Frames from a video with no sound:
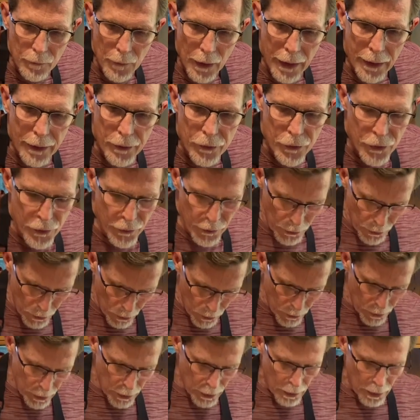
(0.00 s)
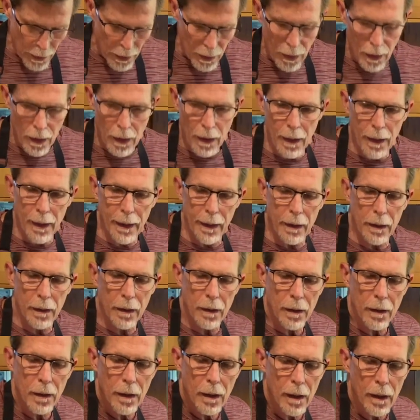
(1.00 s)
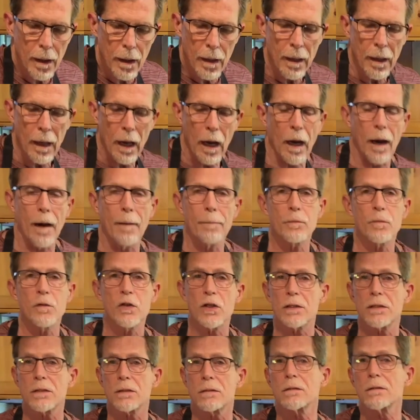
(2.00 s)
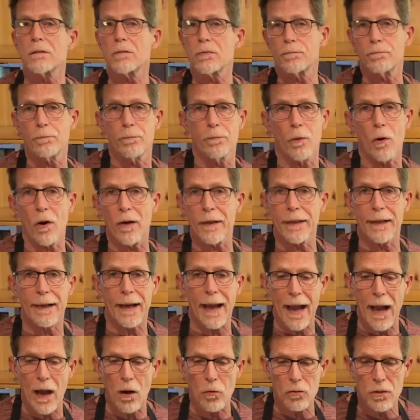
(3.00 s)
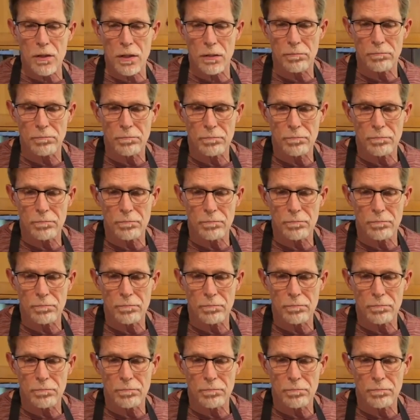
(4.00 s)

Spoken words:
And so I just brought it out,